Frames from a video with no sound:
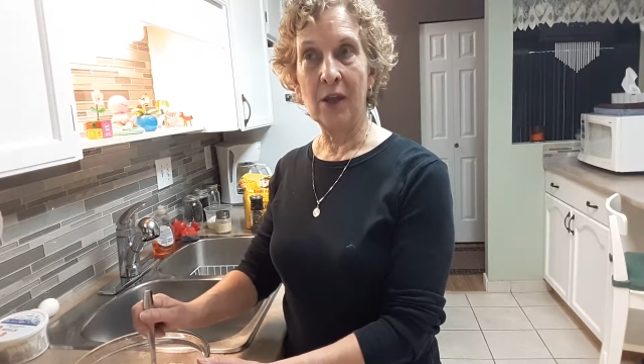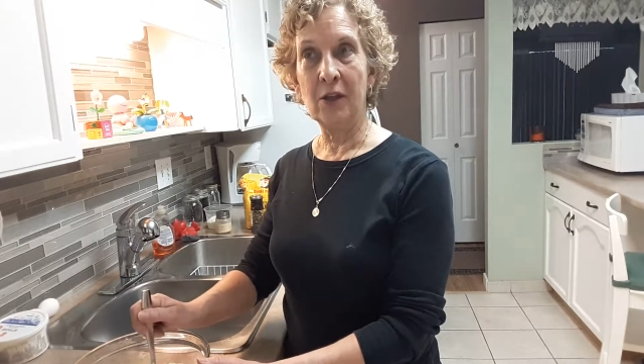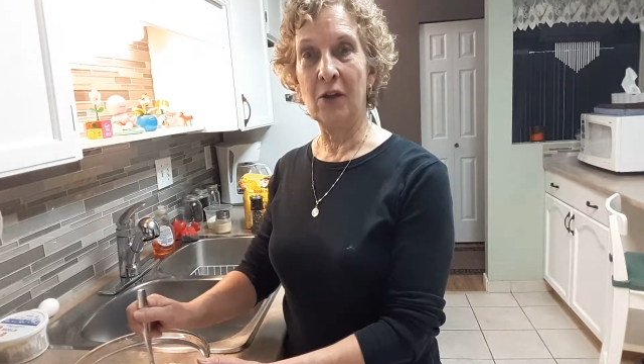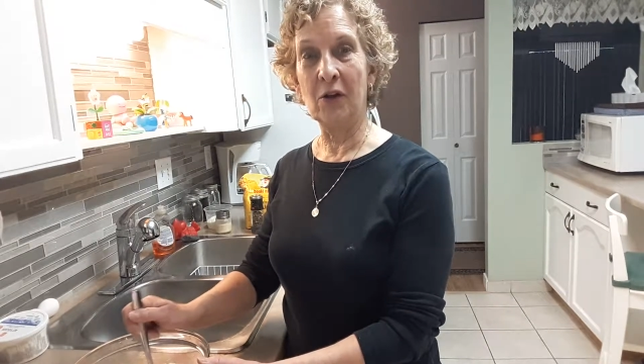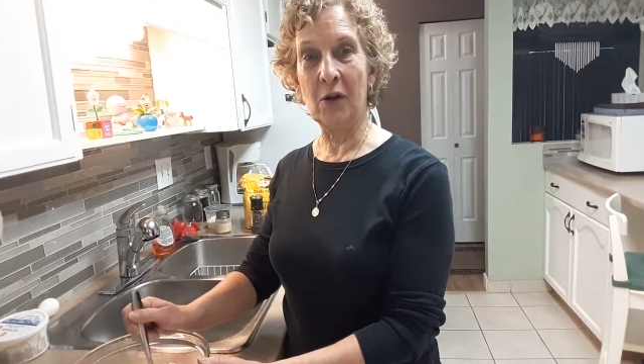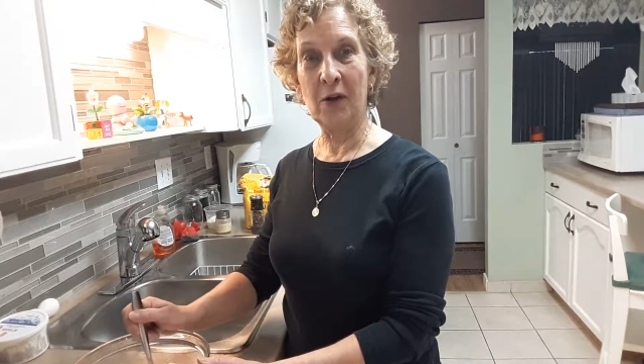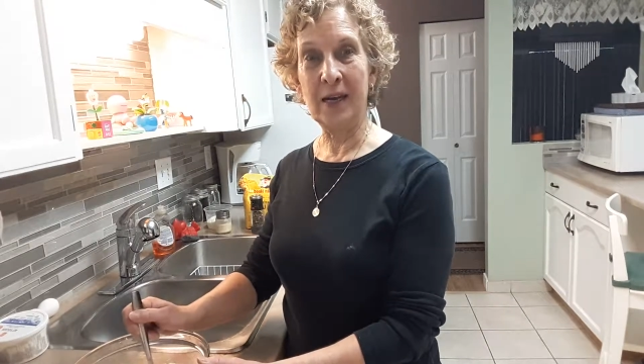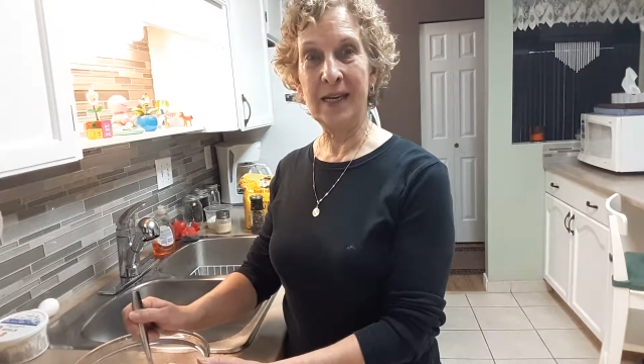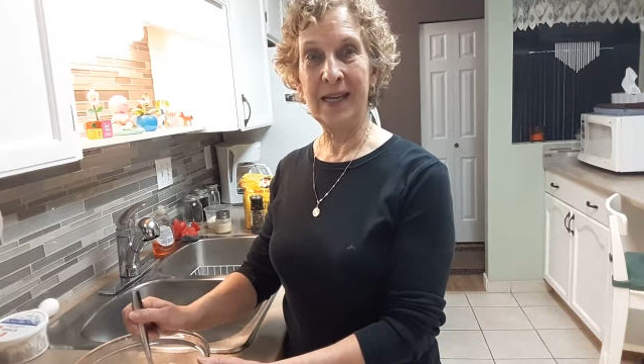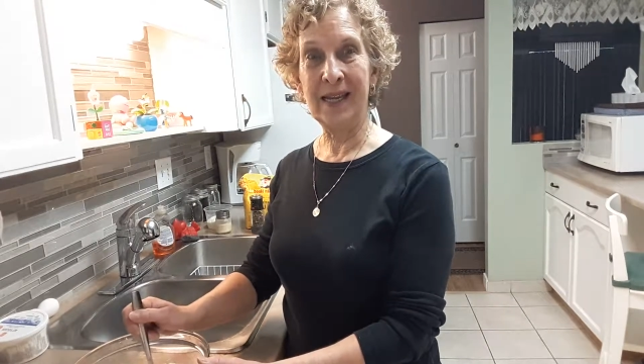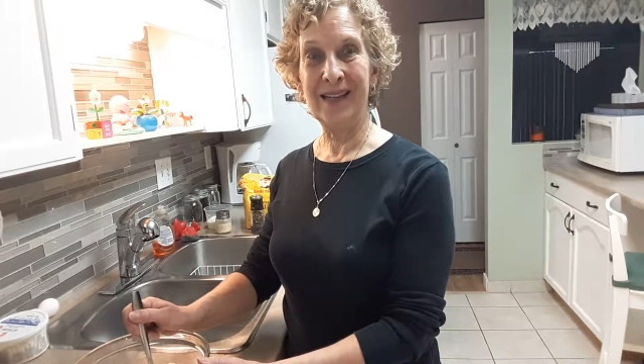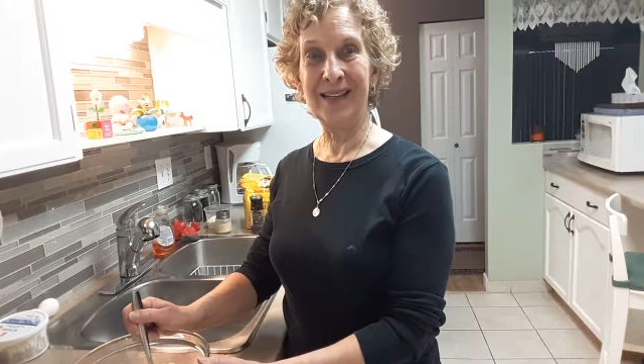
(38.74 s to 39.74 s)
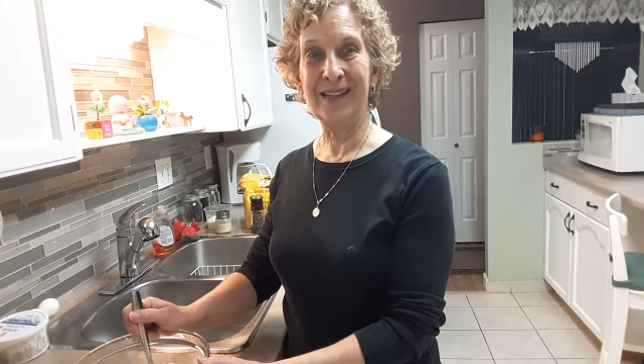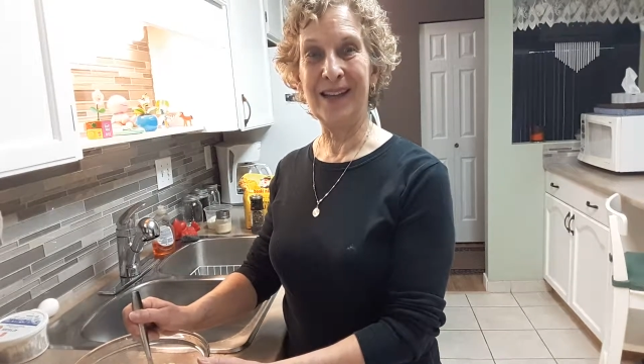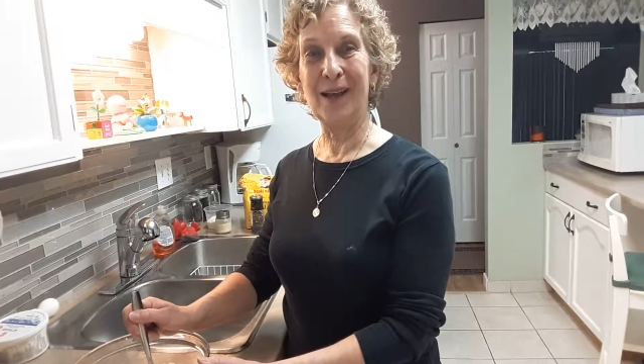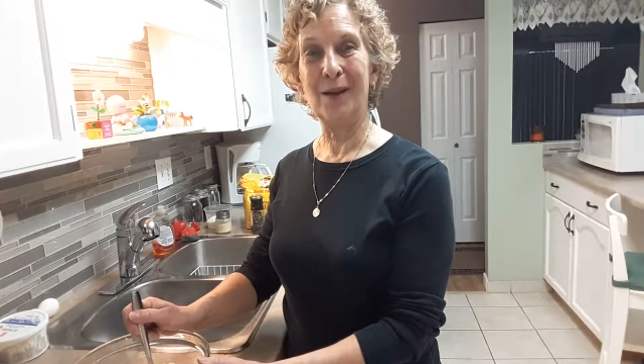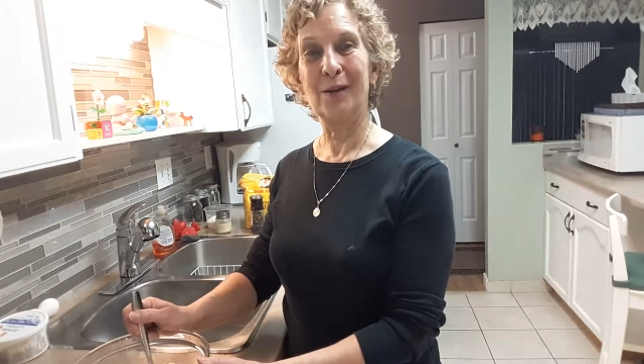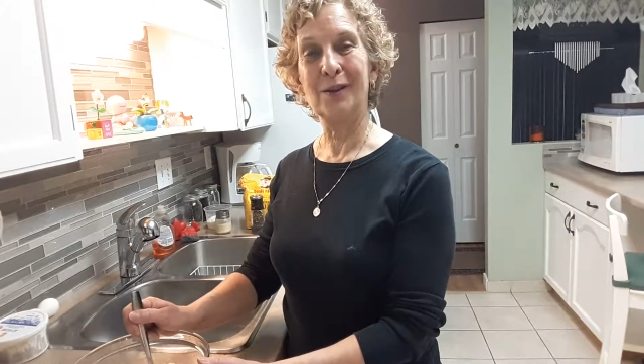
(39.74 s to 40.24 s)
you're going to need
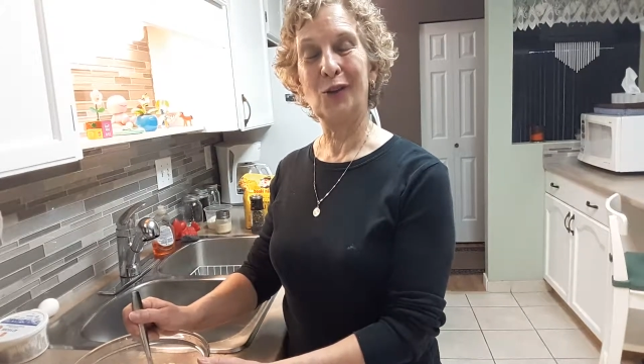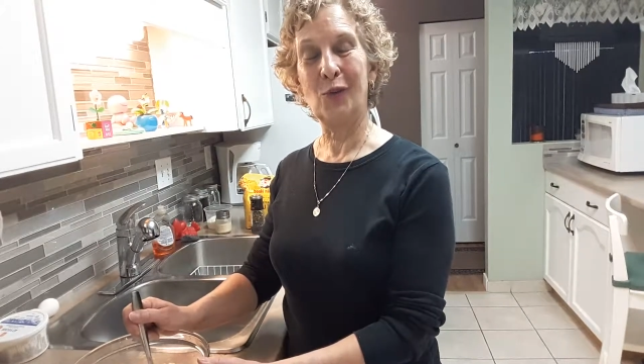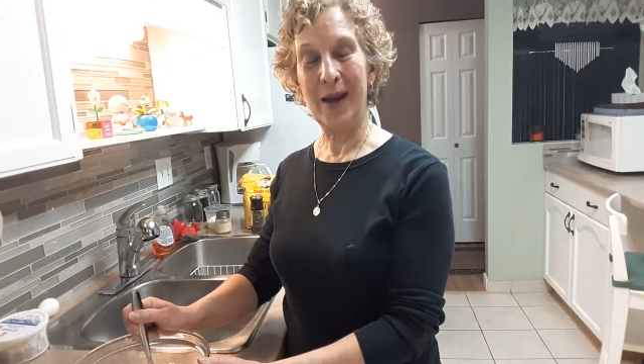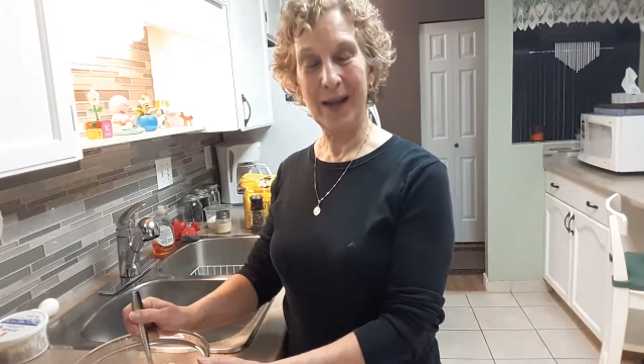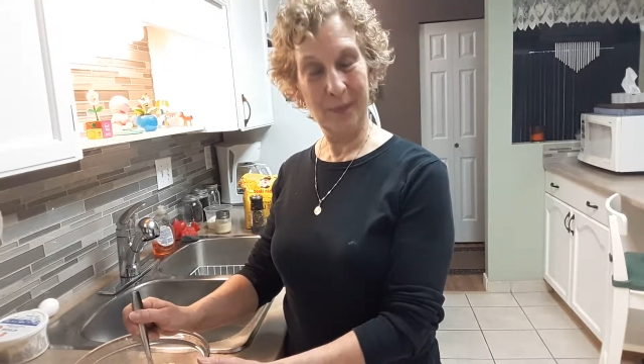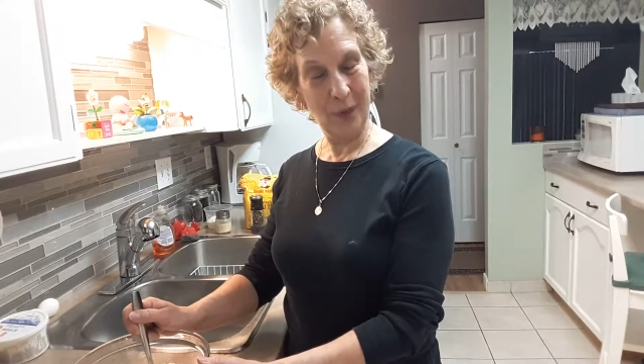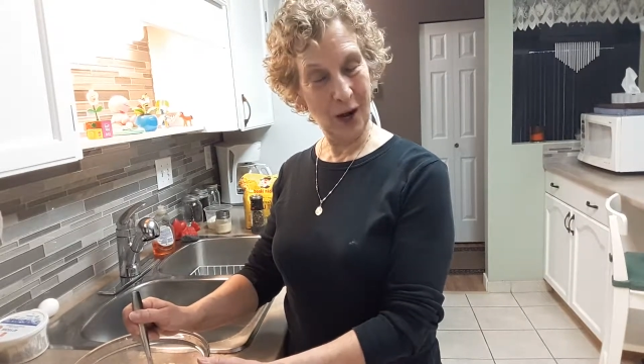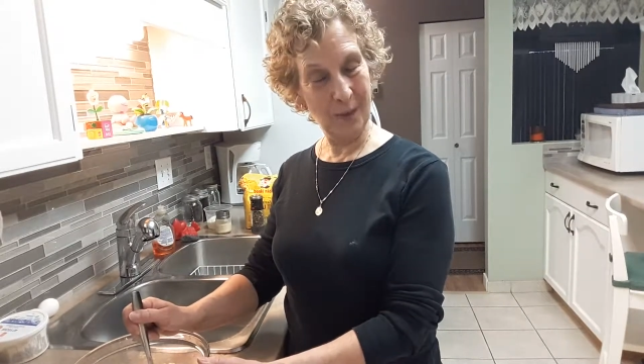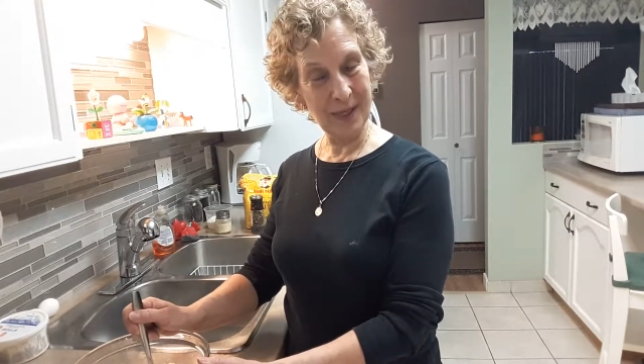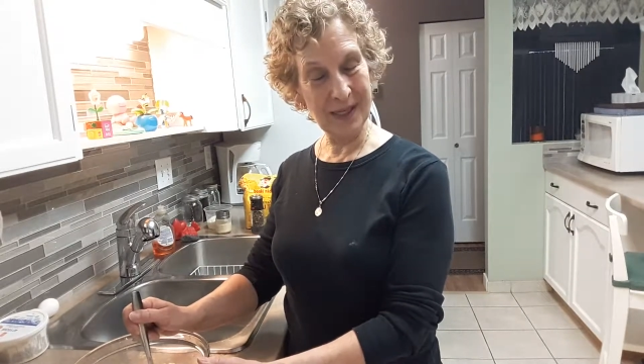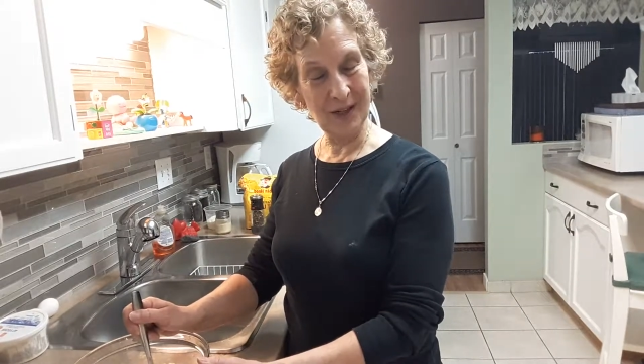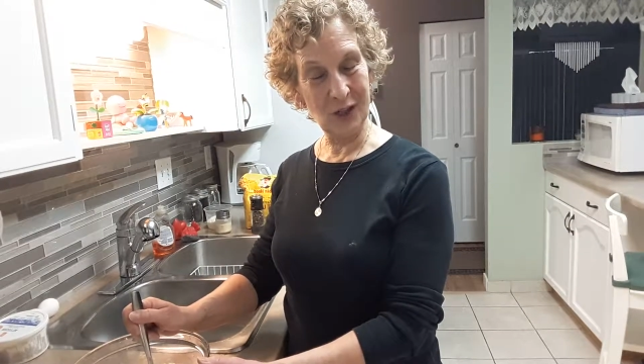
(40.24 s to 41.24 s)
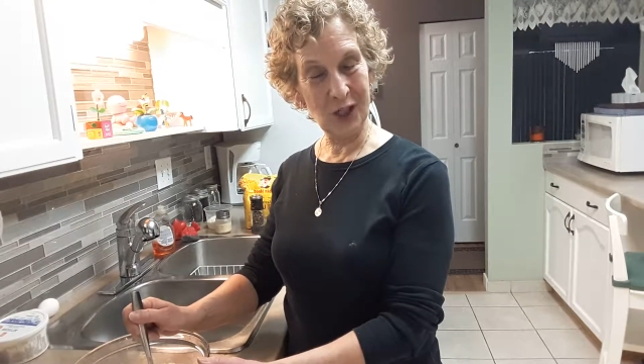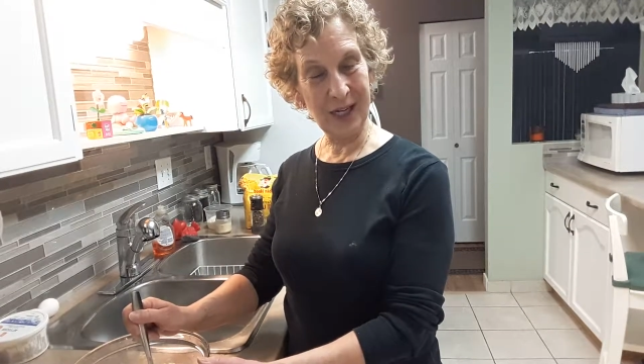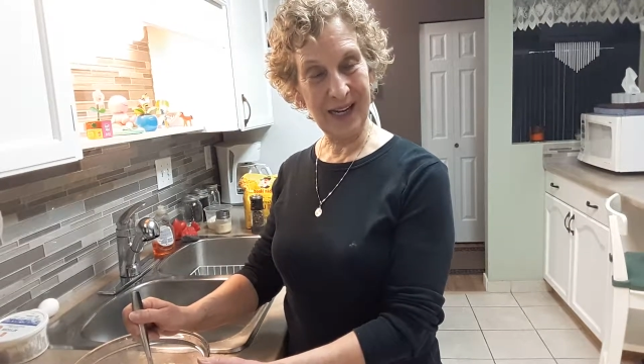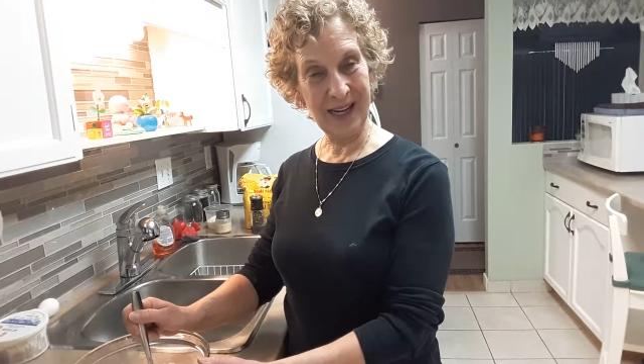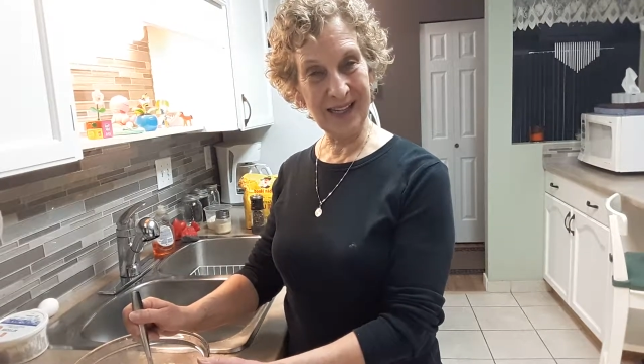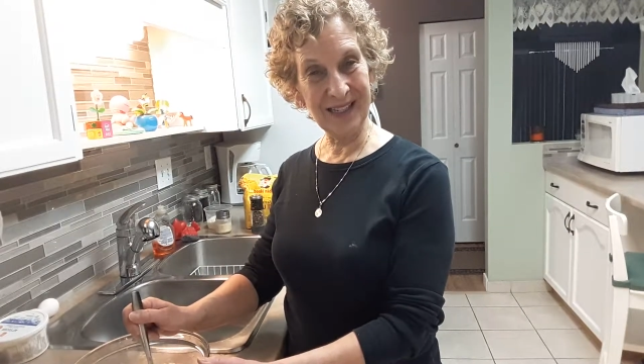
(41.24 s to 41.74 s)
grated Parmesan
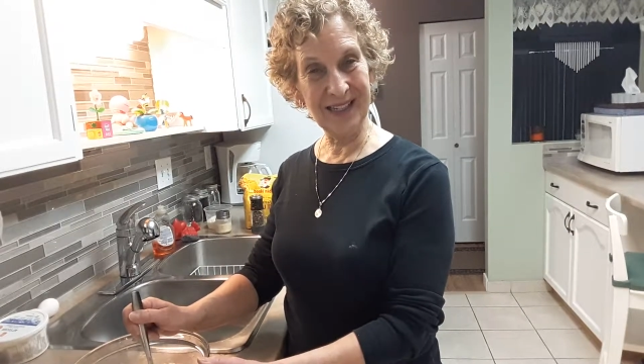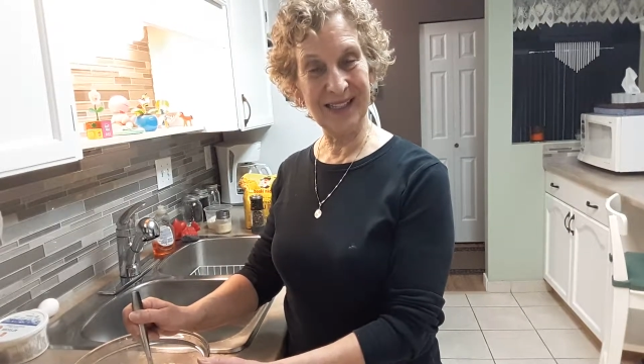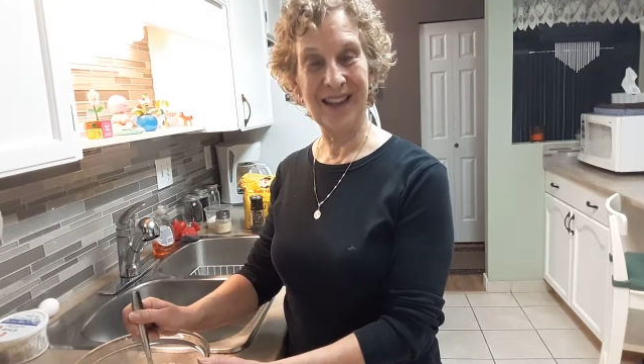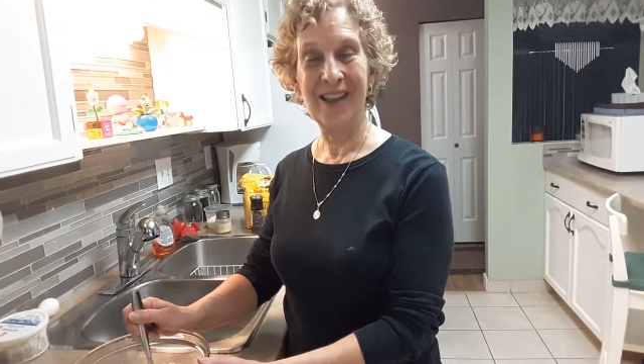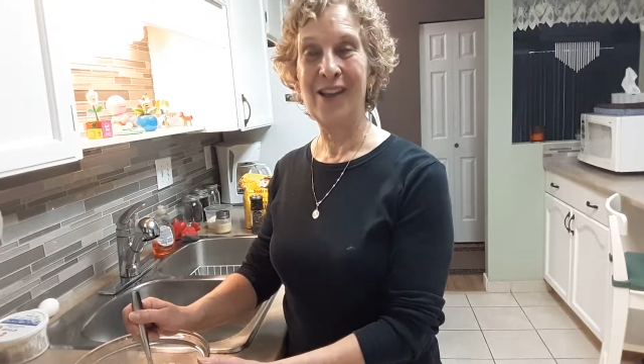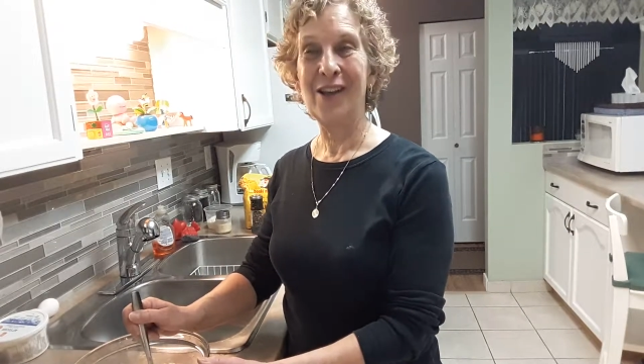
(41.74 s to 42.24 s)
cheese,